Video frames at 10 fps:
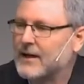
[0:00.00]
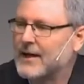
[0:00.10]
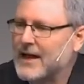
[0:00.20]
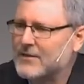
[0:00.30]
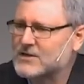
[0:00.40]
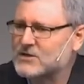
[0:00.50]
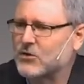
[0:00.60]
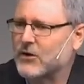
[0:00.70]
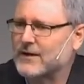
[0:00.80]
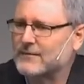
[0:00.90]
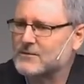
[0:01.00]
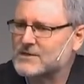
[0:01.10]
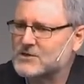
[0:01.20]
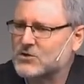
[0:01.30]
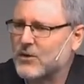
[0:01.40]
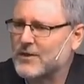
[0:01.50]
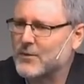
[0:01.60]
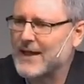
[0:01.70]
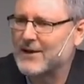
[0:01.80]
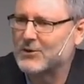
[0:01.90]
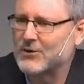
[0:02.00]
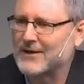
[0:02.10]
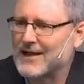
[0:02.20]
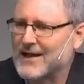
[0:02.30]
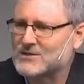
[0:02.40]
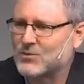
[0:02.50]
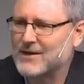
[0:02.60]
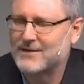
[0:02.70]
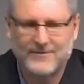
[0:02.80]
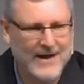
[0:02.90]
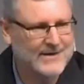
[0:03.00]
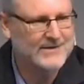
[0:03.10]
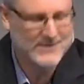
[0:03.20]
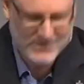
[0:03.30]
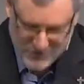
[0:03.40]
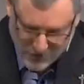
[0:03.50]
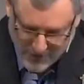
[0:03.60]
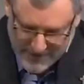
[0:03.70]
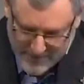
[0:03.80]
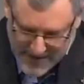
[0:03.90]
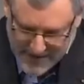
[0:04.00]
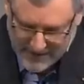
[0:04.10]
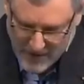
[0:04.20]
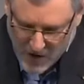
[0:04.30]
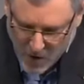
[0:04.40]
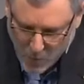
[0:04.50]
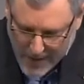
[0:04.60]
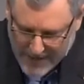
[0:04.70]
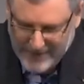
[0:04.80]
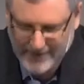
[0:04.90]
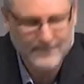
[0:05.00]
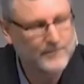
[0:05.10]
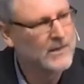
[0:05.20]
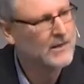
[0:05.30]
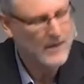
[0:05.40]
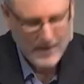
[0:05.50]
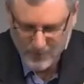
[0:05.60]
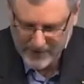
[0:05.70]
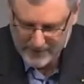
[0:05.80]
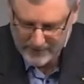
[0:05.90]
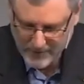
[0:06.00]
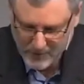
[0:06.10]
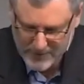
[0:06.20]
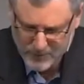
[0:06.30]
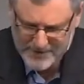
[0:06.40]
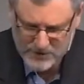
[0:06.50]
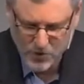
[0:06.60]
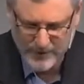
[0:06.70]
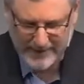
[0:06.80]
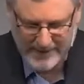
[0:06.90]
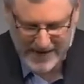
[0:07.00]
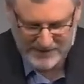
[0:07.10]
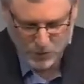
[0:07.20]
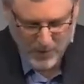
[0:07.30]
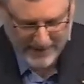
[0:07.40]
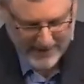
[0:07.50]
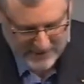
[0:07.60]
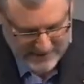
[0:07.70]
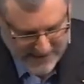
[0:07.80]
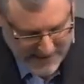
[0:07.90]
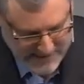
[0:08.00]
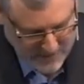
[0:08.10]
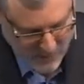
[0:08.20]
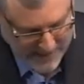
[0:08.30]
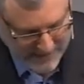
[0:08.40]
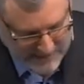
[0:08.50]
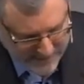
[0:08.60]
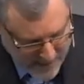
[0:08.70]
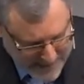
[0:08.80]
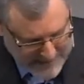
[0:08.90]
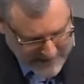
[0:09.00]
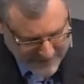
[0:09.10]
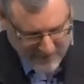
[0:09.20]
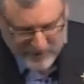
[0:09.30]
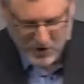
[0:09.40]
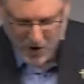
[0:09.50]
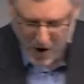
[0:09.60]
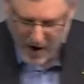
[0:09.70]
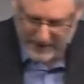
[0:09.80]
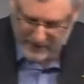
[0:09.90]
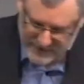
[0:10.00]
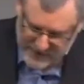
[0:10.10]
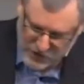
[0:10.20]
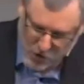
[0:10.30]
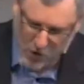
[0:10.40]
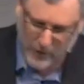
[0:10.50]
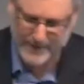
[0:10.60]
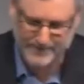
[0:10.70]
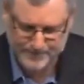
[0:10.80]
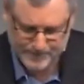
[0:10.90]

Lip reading: another story. It was the story that we had a look at last week. In fact, it's a story about a wedding. And we saw that last week, as I said, didn't we? And it's a very different kind of story.